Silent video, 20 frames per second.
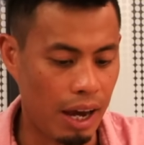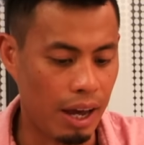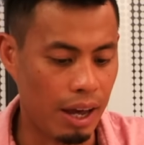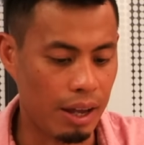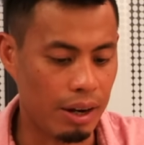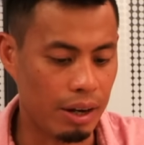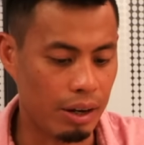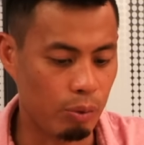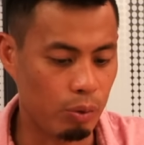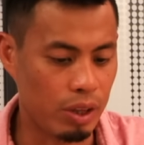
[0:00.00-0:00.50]

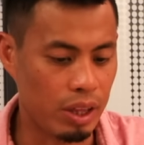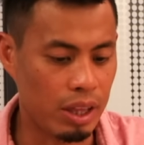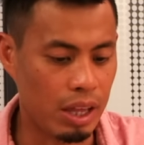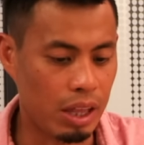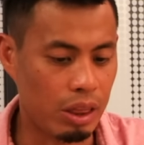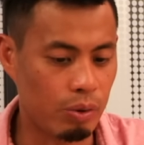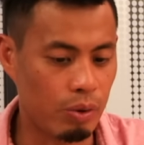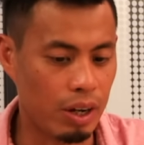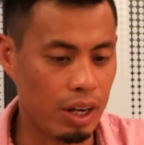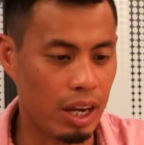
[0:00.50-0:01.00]
And within
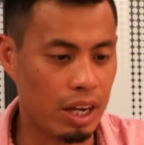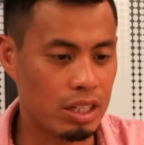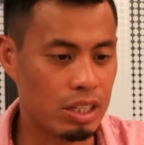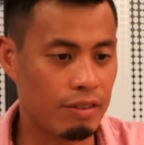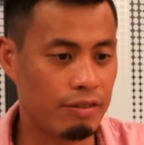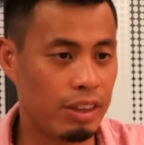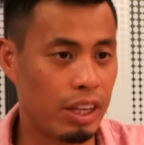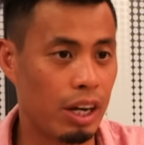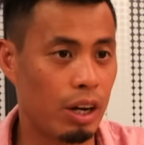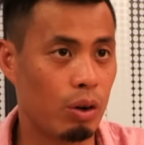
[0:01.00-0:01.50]
that 3 days,
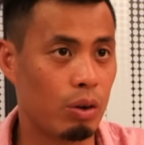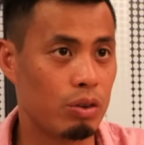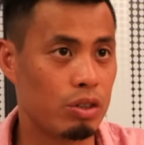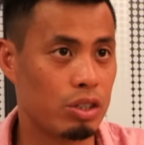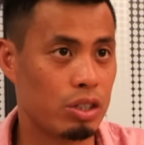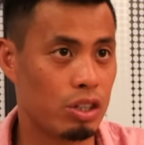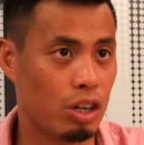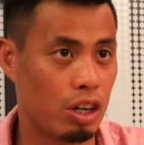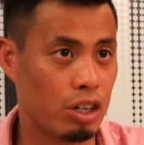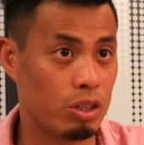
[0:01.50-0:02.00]
if they
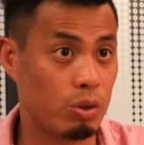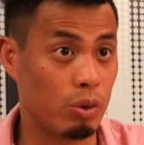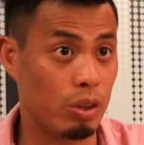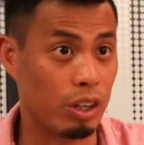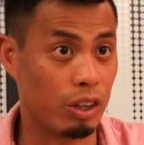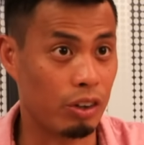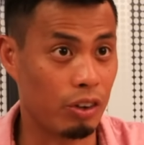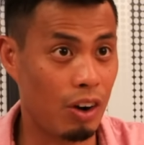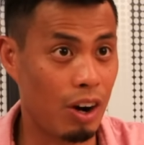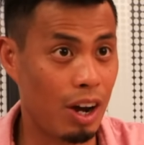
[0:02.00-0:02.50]
don't charge you
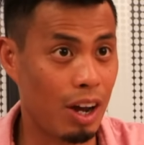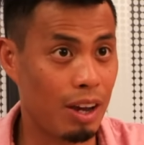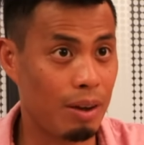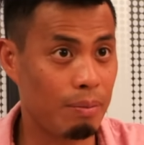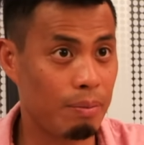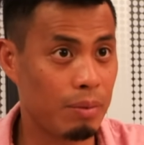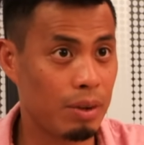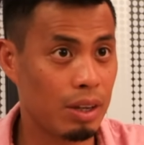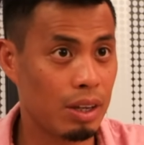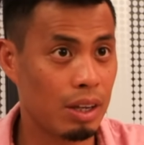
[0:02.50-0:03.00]
with a
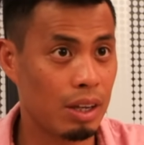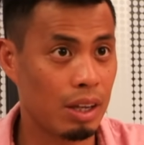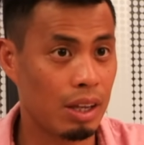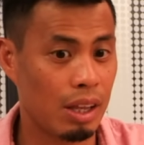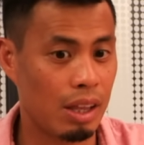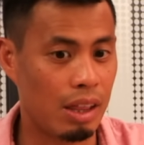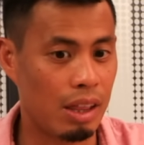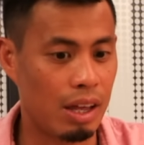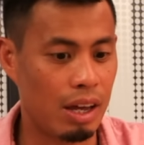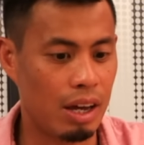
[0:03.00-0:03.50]
crime,
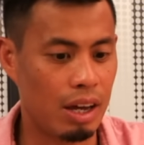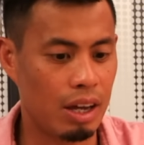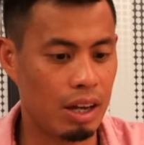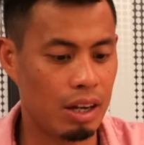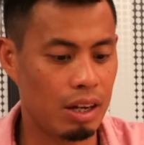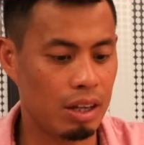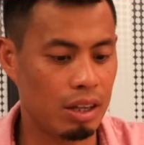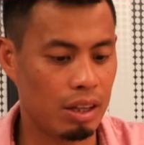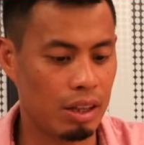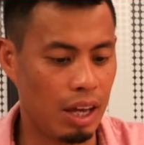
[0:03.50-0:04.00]

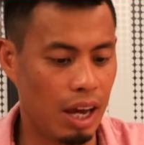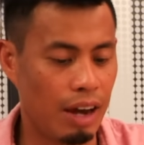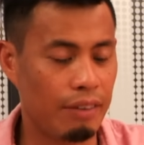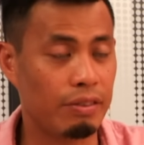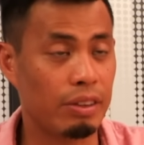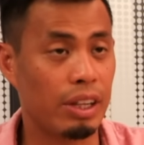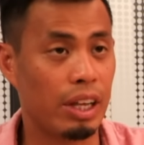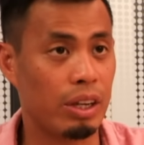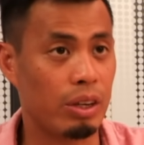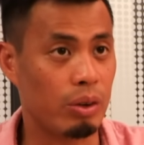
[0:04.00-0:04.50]
then they
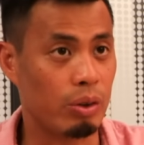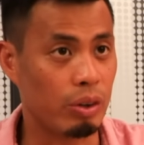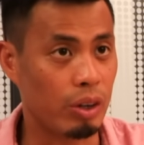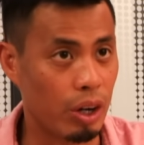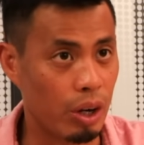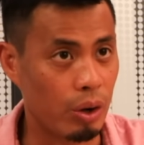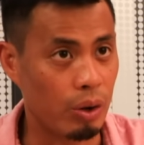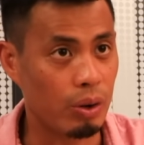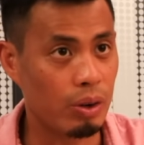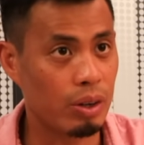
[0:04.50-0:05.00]
have to let you
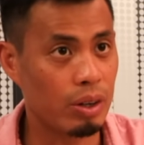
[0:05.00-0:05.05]
go,